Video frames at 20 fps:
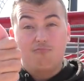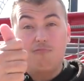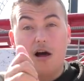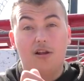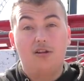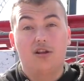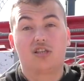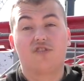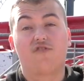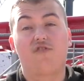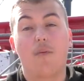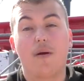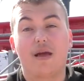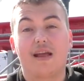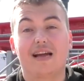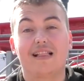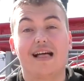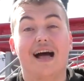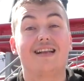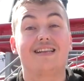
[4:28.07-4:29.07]
well done from
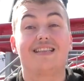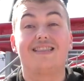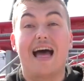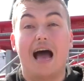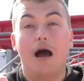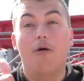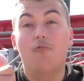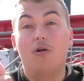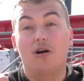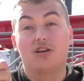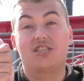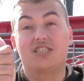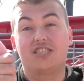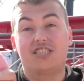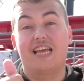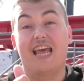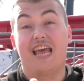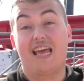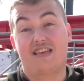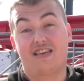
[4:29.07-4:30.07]
England. That was
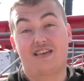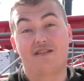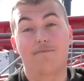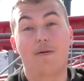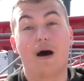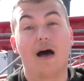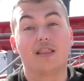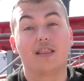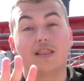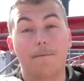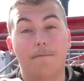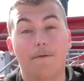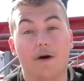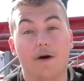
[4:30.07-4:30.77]
sick, pardon the